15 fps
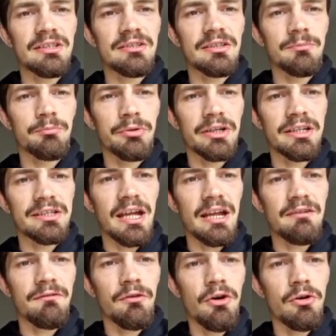to bring his
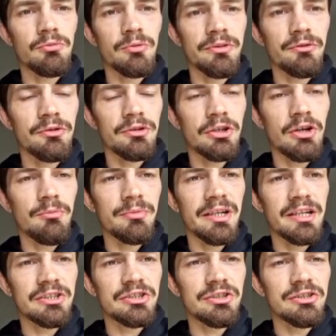head forward when throwing
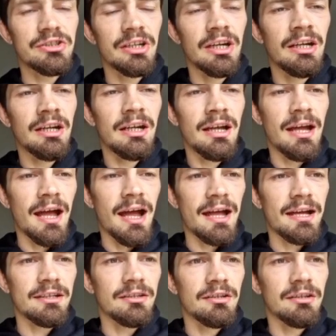combinations,
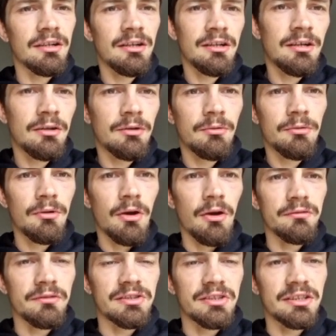and
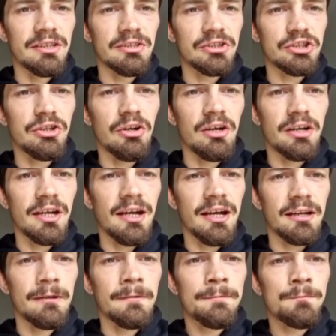obviously he's a shorter
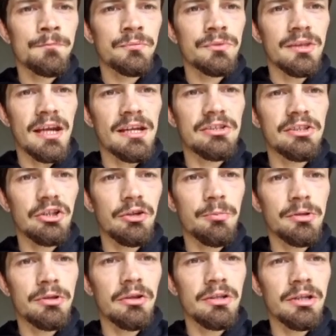guy. There's the
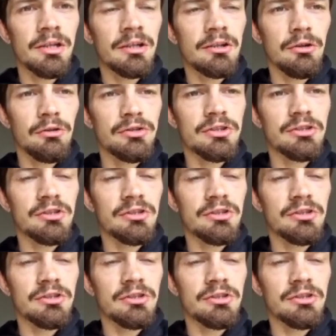uppercut, closes